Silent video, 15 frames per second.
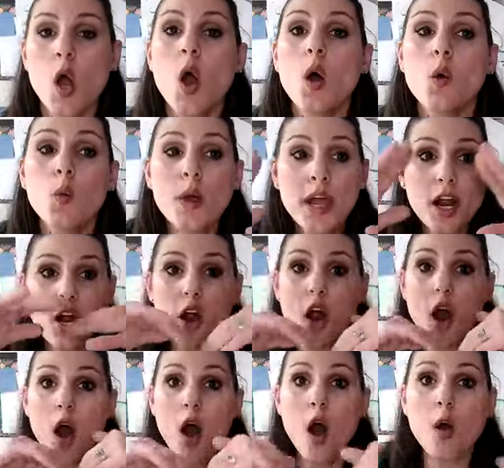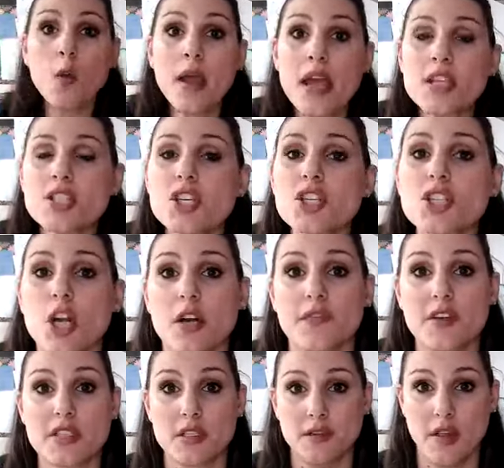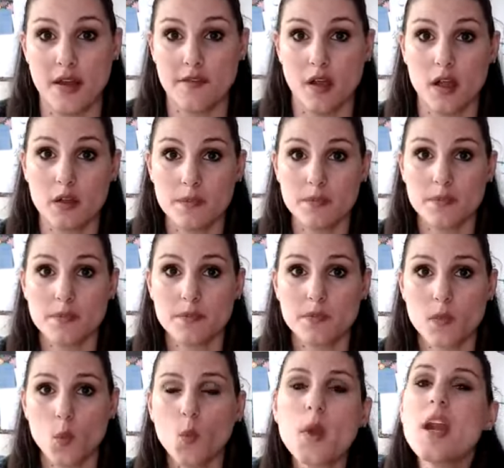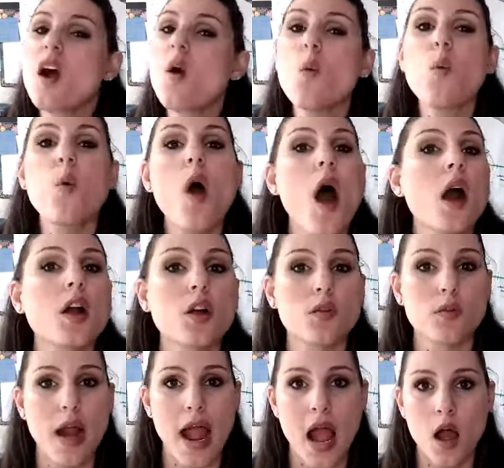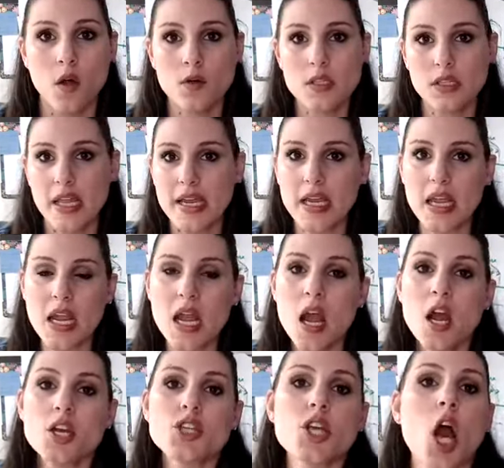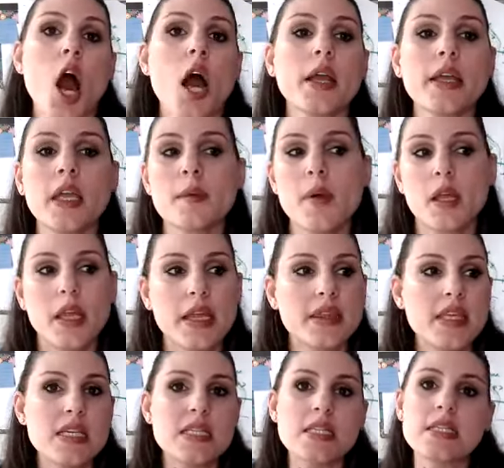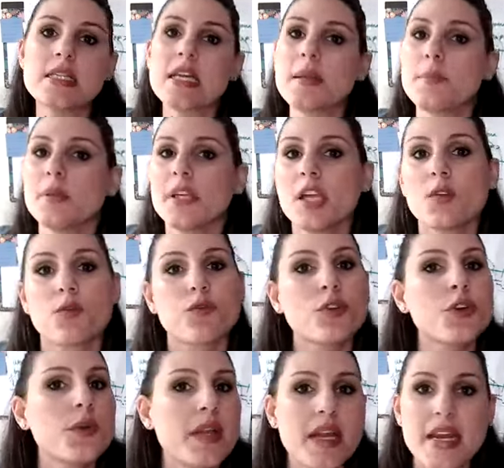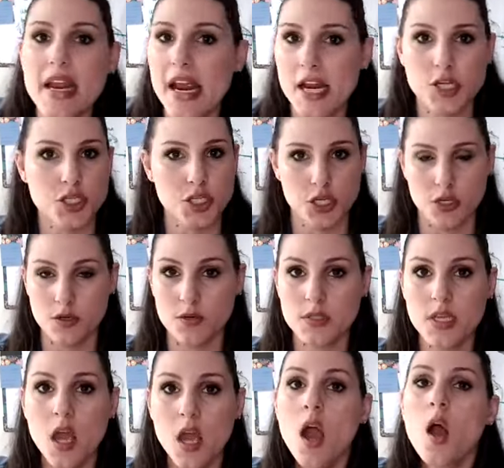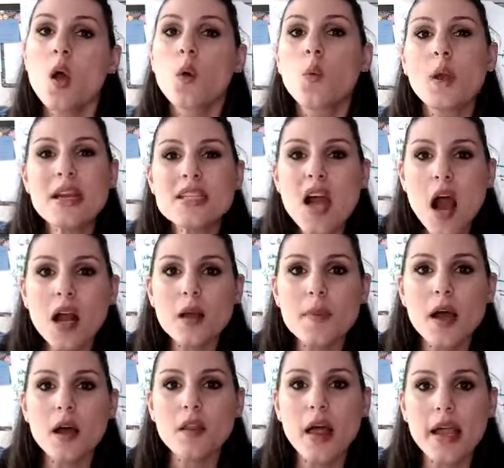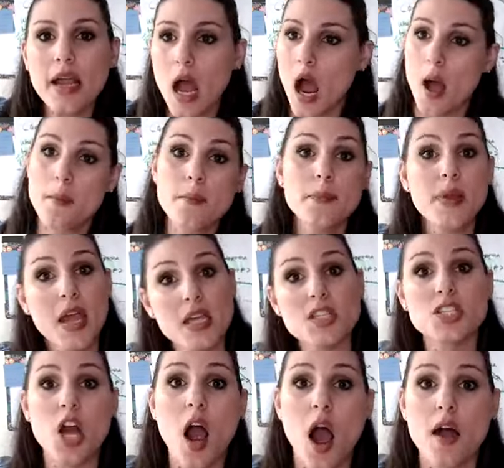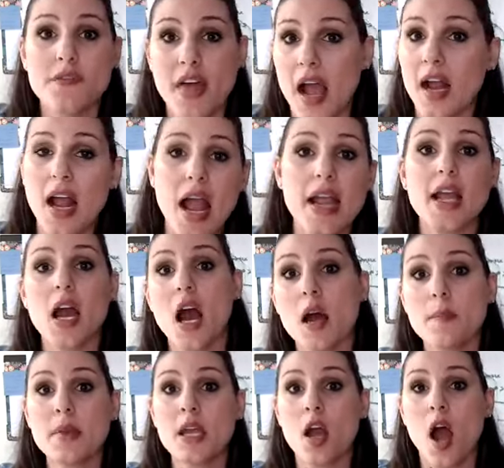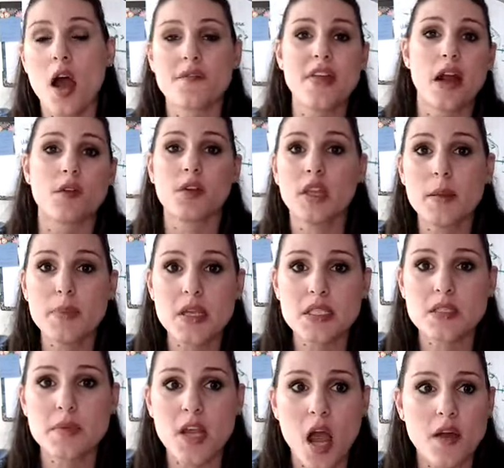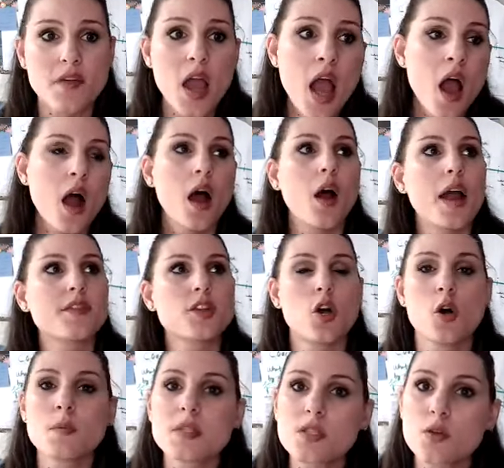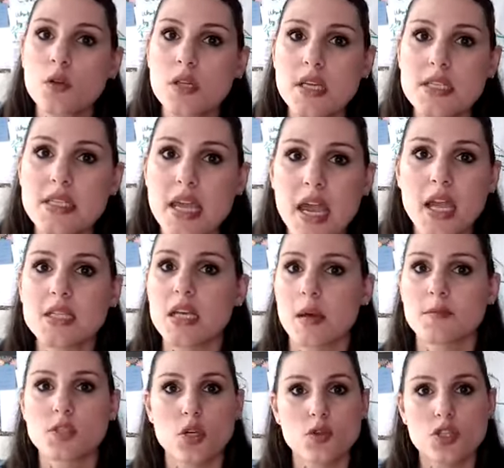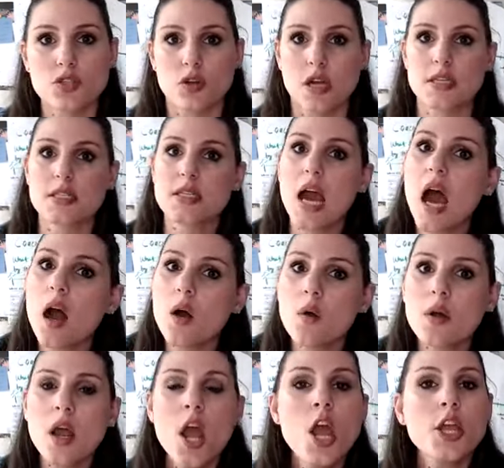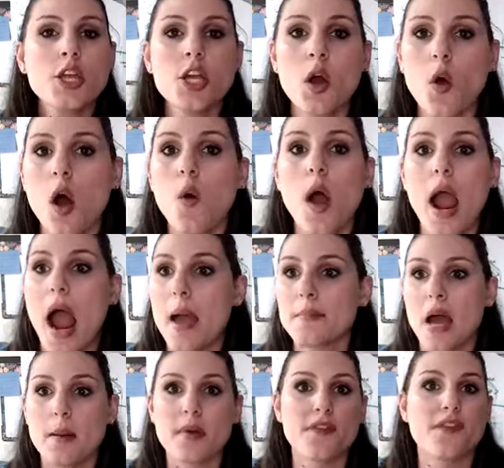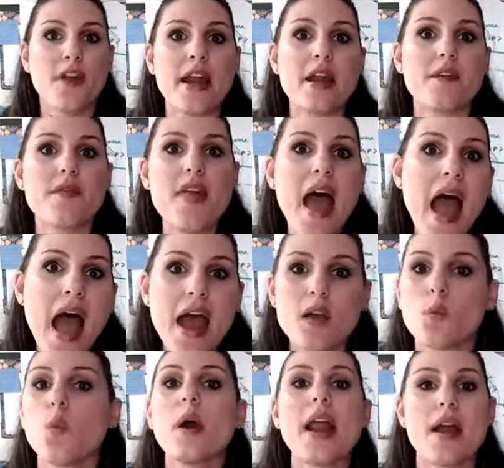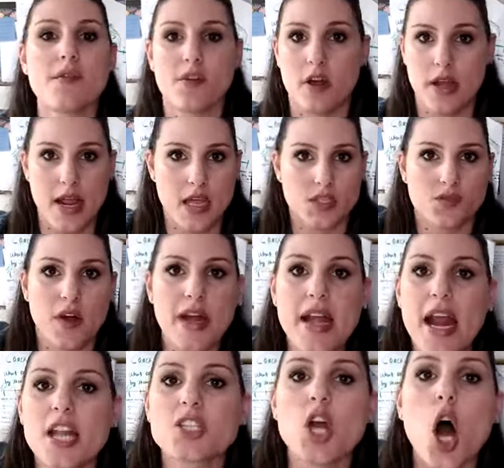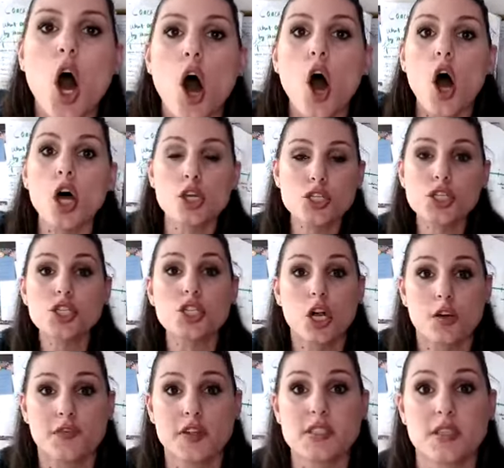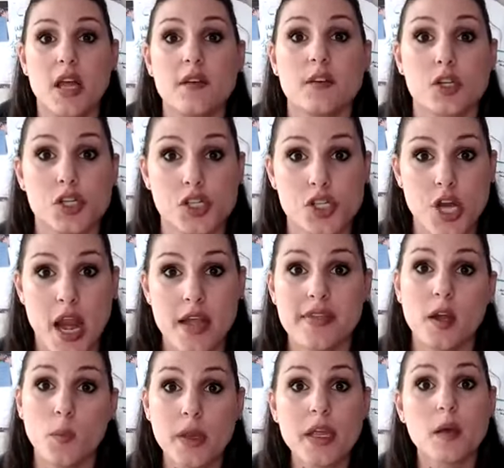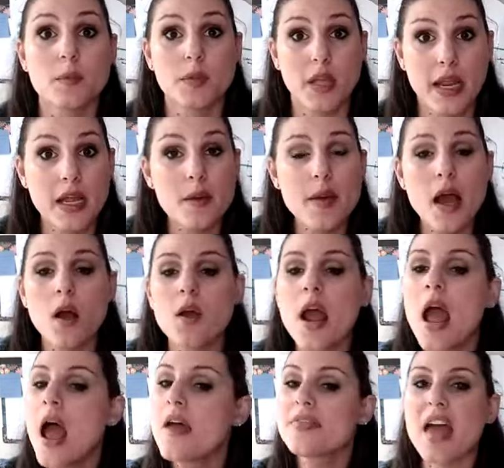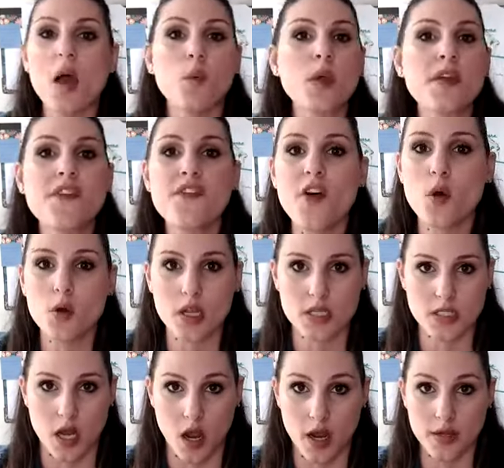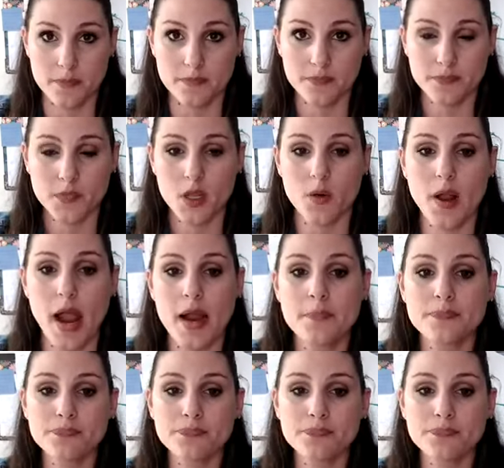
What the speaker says: We are always surface level. We don't walk around like talking about like these deeply rooted issues. We talk about like, I'm pissed off. That guy cut me off. That really pissed me off. Oh, I have to homeschool these kids. I'm so stressed out. I'm afraid of that. Whatever it is, right? It's all surface level shit that we complain about, that we focus on, okay?